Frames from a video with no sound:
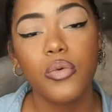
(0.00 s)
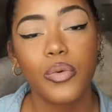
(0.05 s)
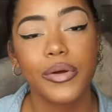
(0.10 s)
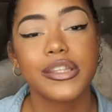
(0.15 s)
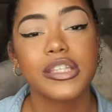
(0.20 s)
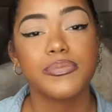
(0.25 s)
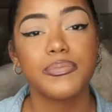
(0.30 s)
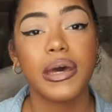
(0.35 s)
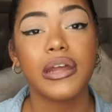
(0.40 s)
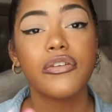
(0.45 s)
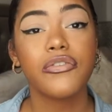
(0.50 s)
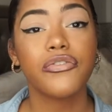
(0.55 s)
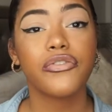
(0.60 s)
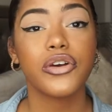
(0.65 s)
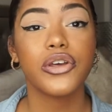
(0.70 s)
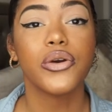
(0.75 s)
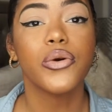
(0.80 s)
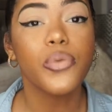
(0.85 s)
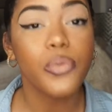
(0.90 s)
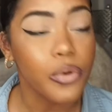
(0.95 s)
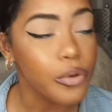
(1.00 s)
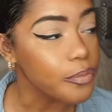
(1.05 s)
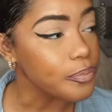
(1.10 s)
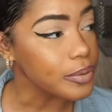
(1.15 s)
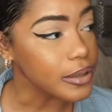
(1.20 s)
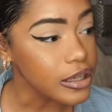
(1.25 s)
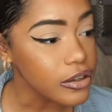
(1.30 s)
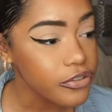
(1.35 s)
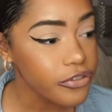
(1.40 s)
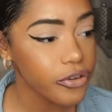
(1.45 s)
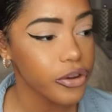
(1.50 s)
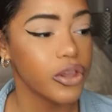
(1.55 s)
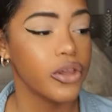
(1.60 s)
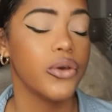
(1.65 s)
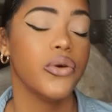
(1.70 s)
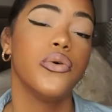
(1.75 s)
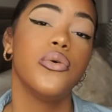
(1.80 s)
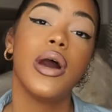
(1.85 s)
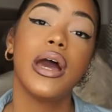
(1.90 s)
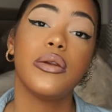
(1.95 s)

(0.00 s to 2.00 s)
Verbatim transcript: What's meant for you will be for you,